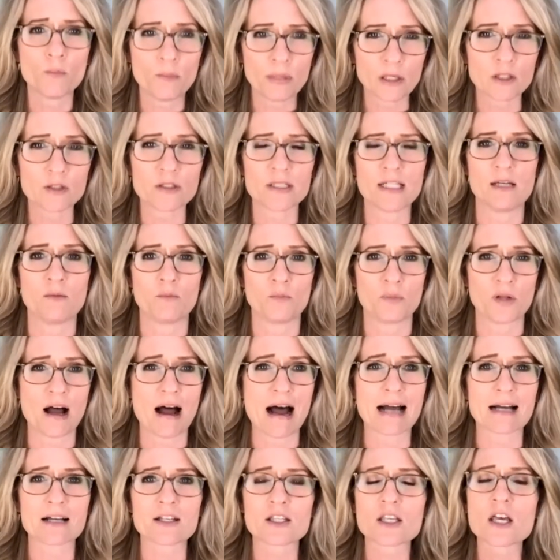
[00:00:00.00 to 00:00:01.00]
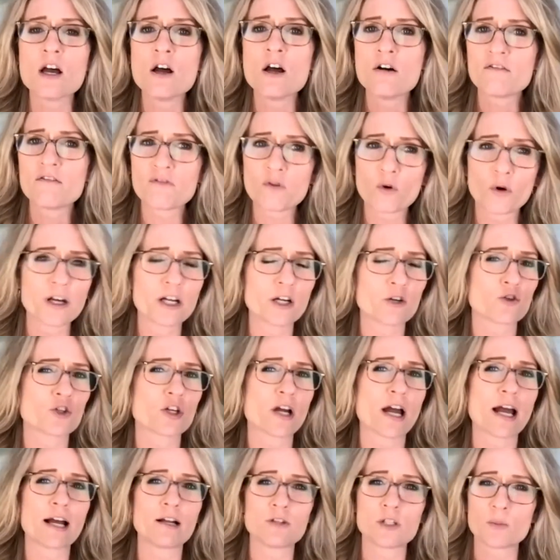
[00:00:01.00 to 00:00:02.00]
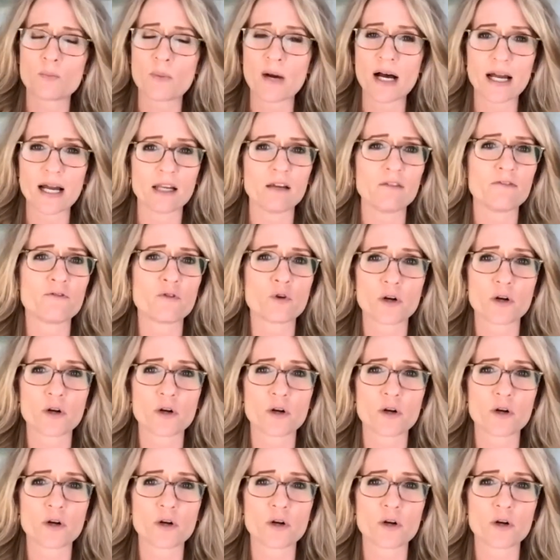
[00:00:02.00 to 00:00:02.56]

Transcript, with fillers: building blocks for your child's body,